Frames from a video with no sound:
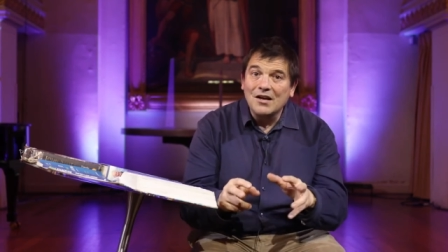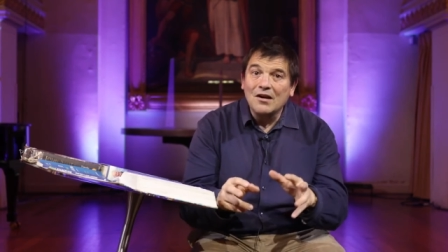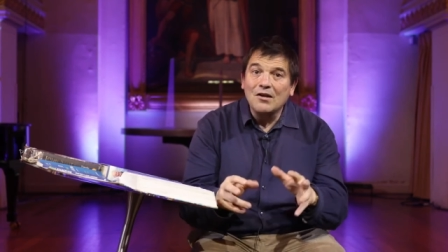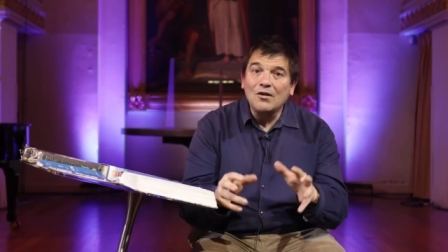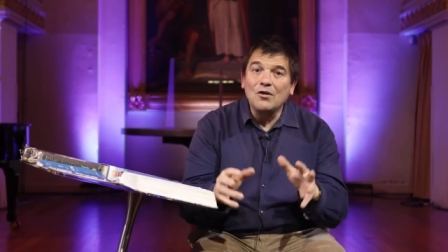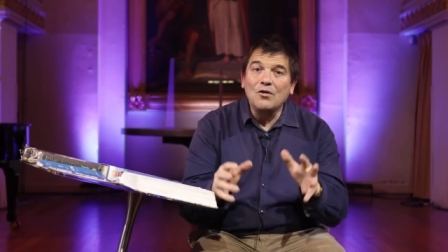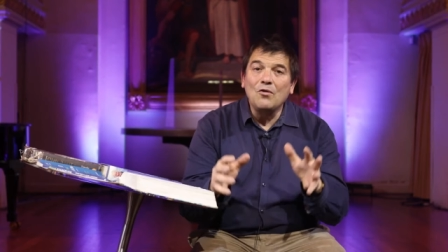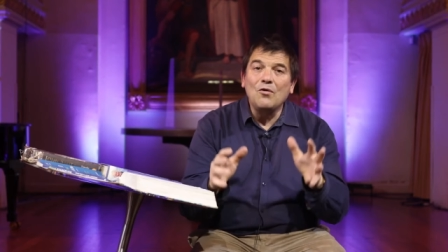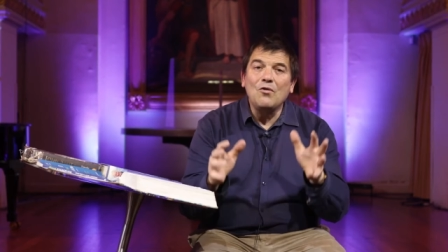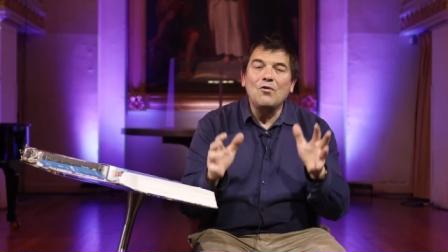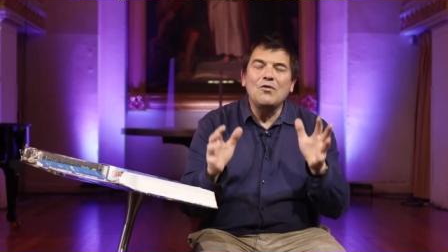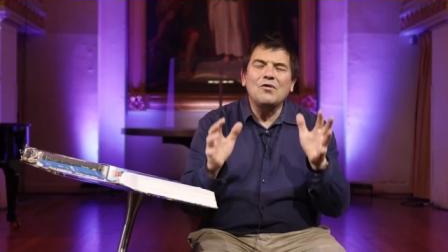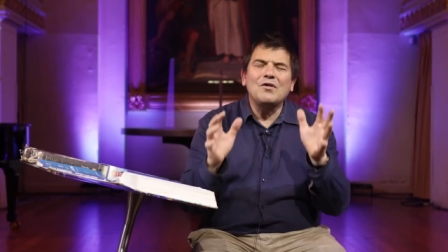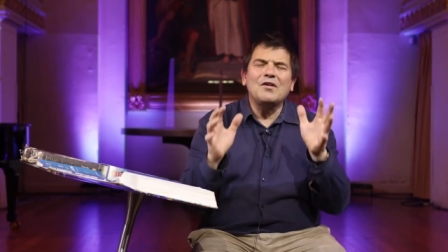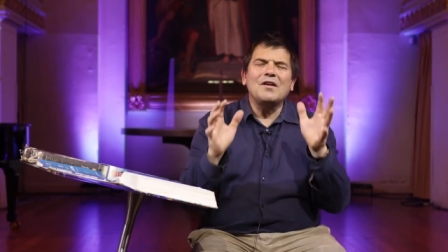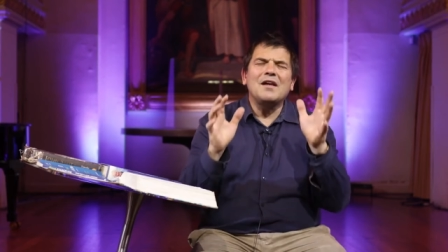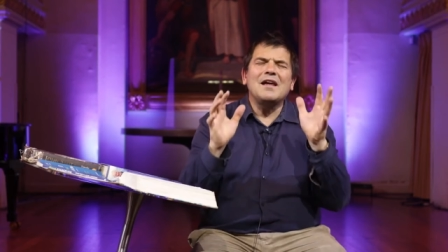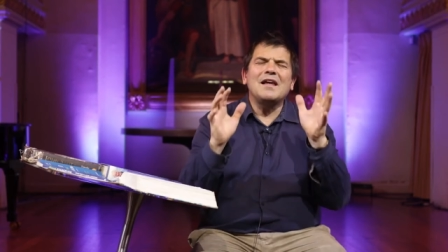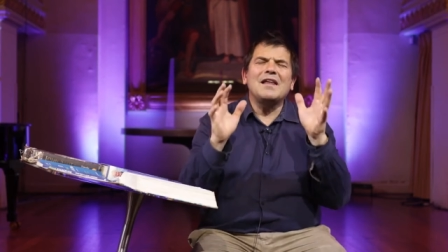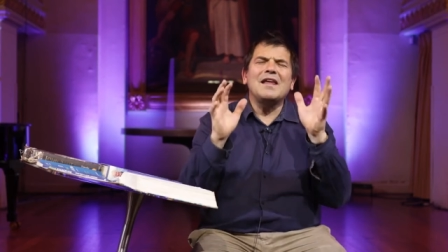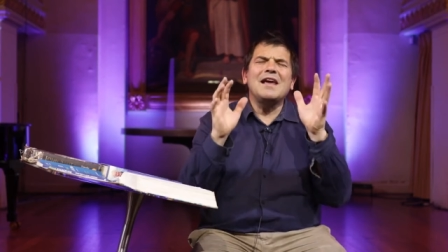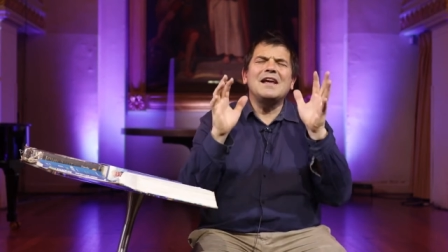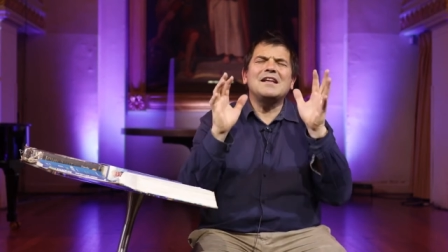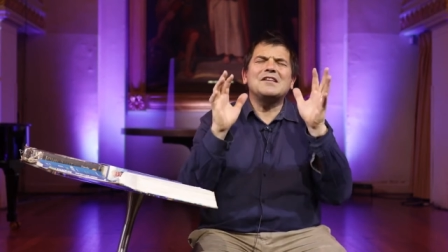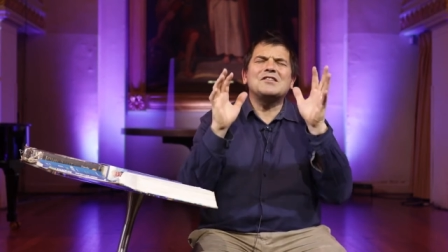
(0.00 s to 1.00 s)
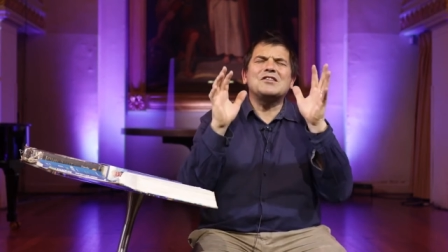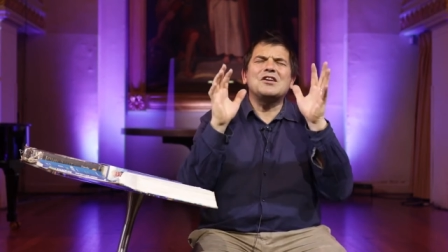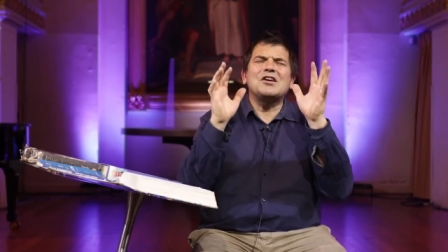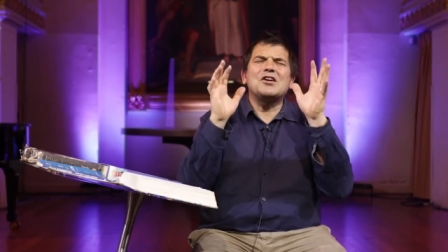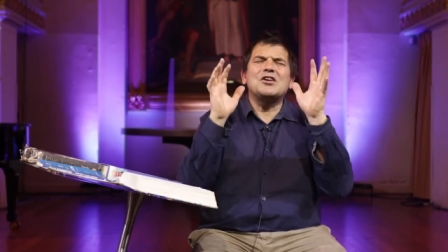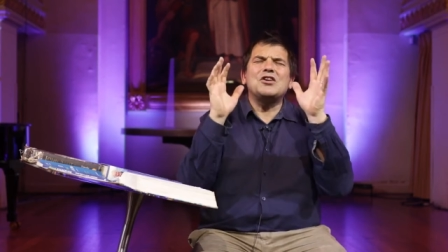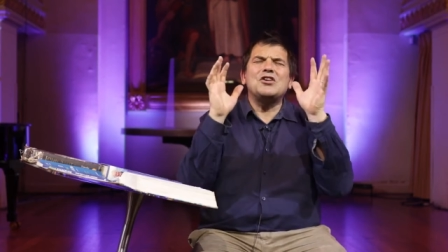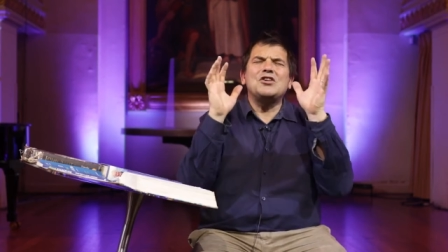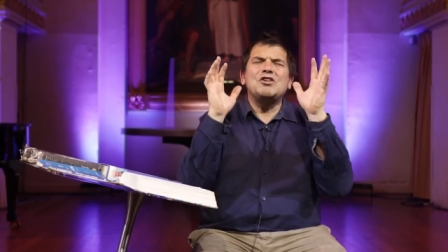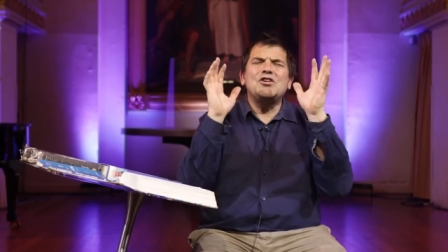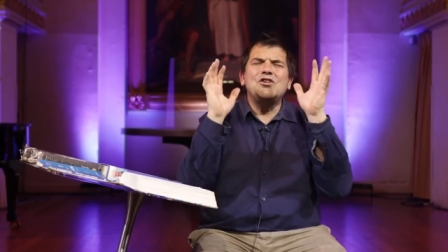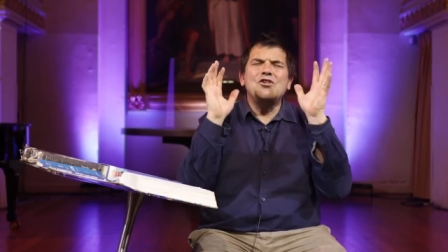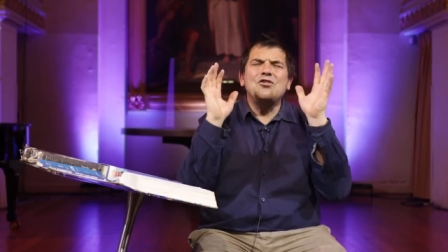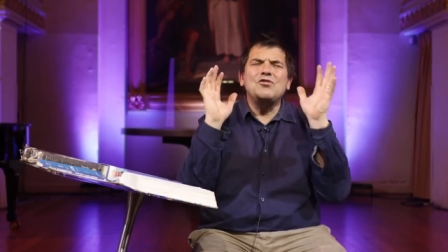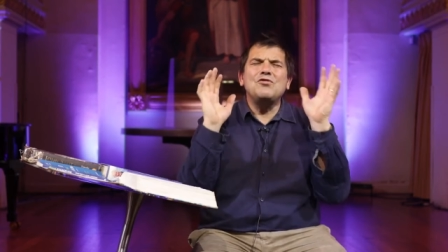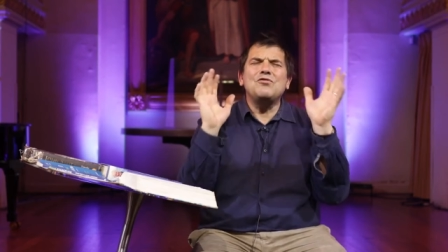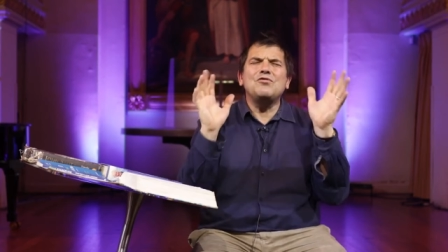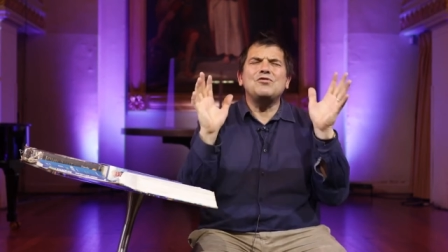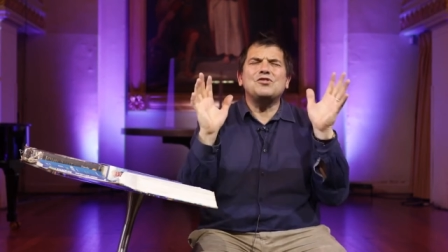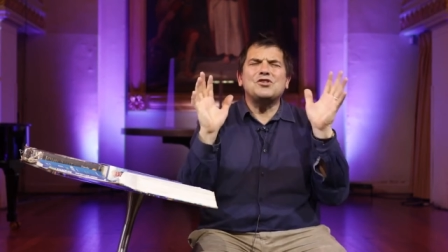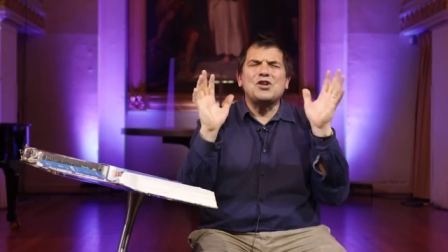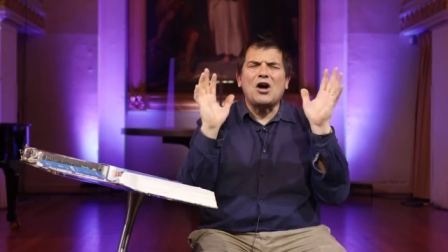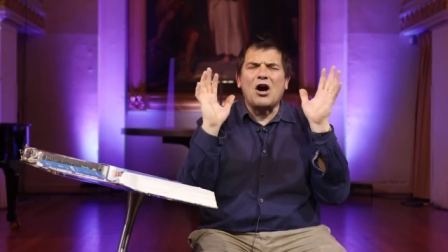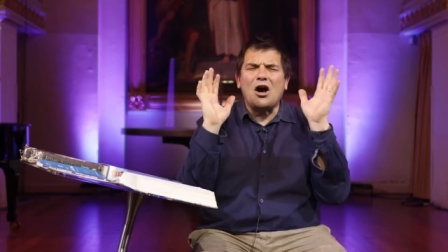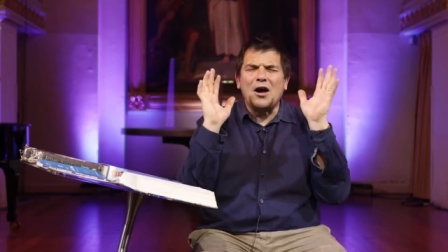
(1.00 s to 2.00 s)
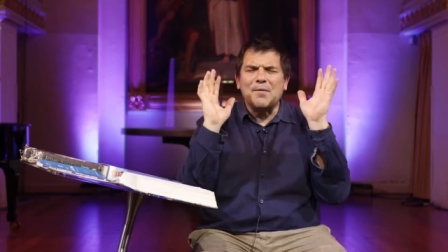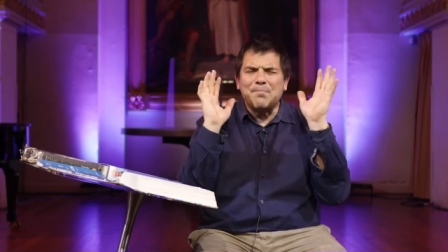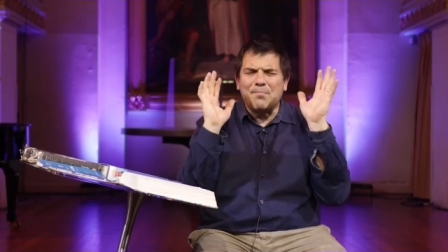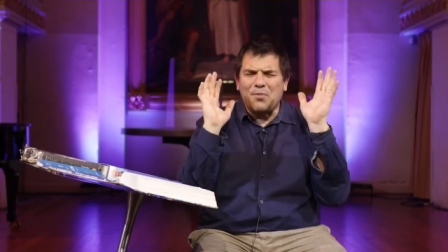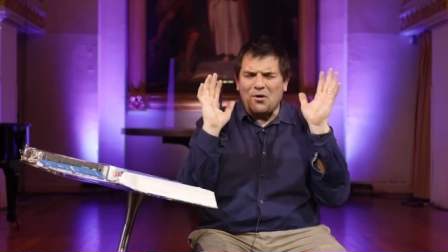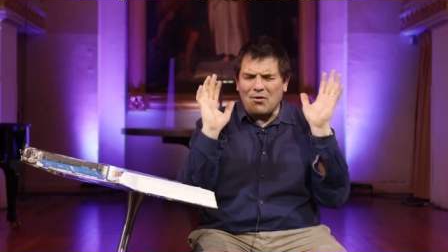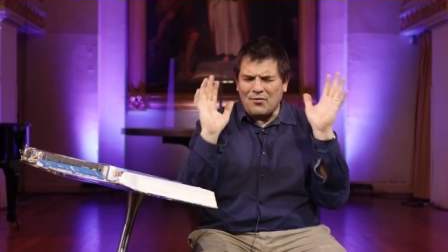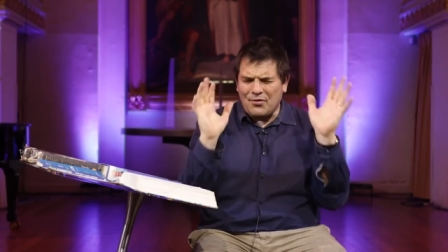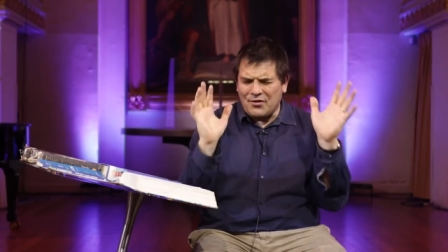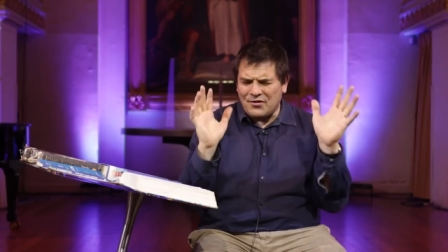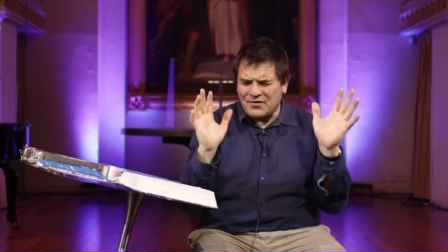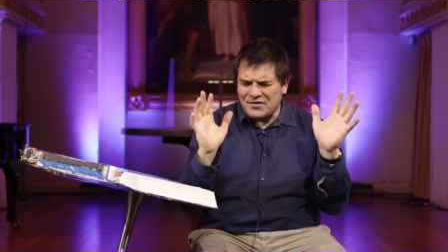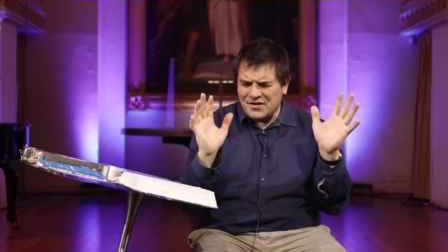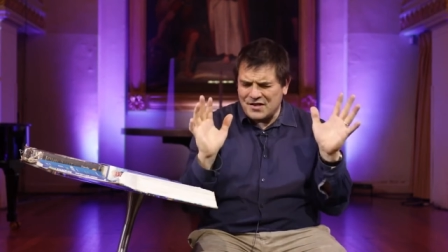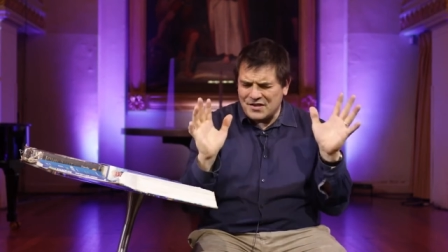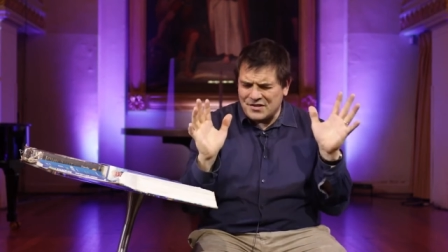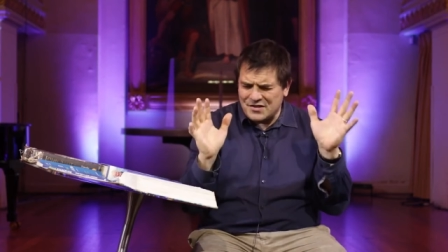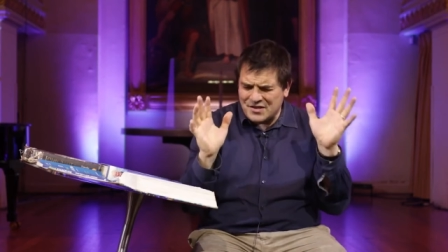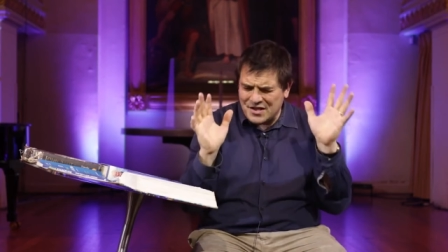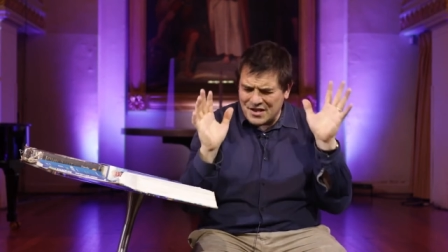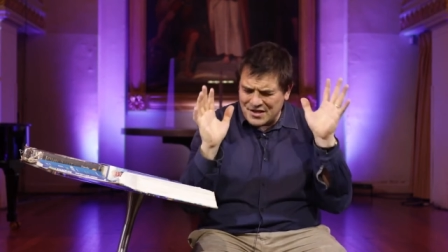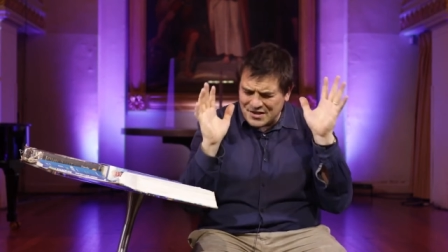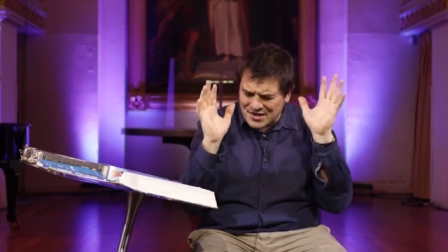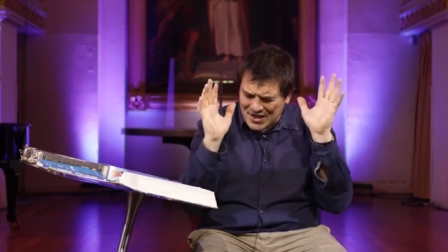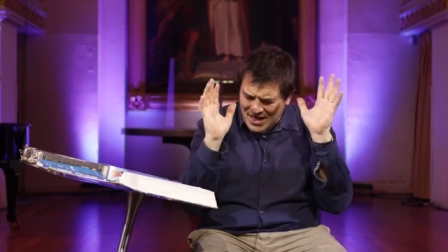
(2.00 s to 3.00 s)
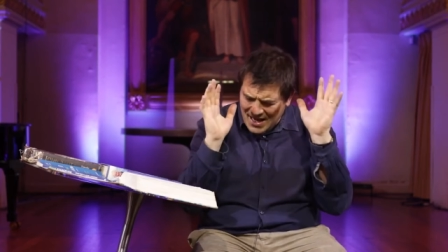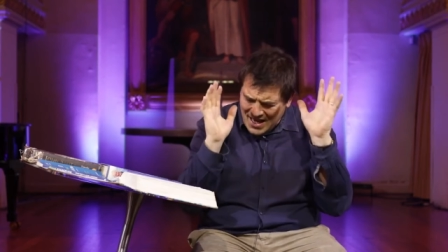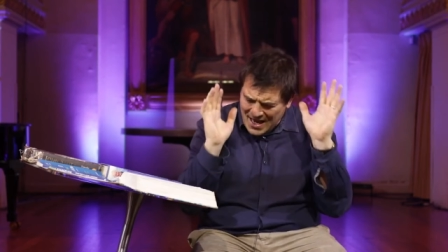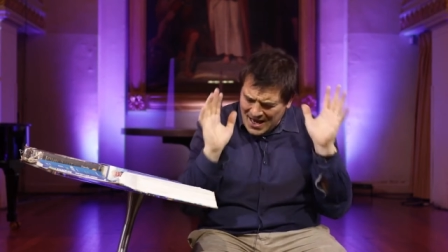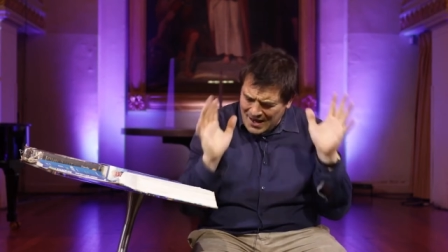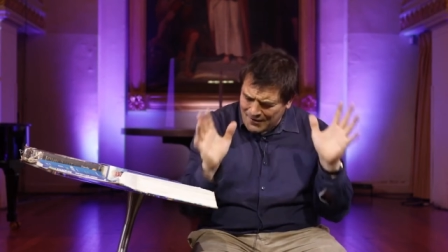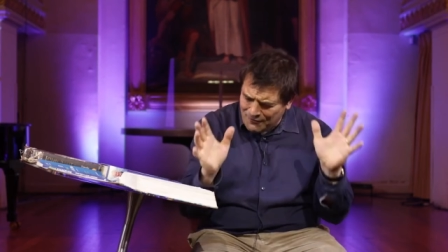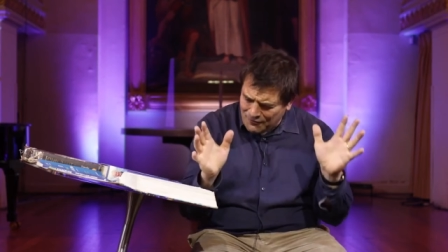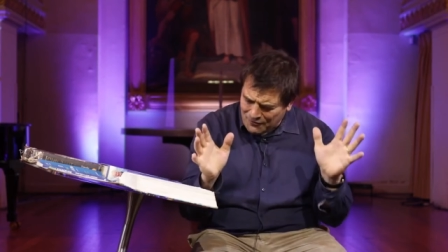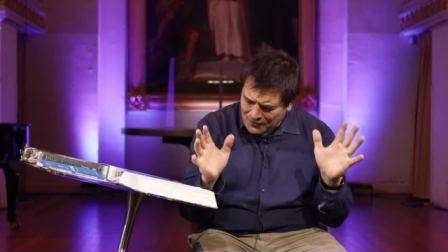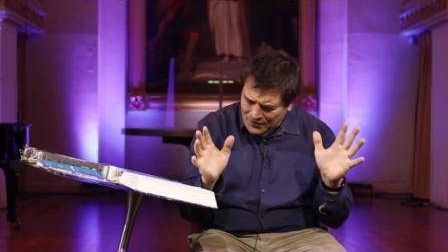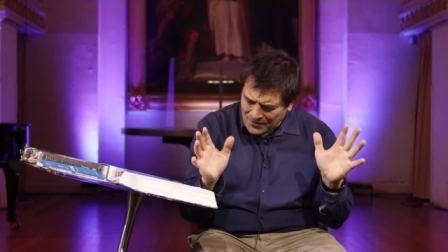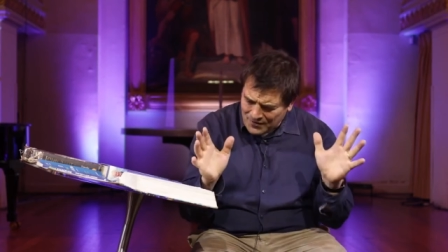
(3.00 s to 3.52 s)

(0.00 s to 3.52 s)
Lord, it's a huge hypothesis, this if.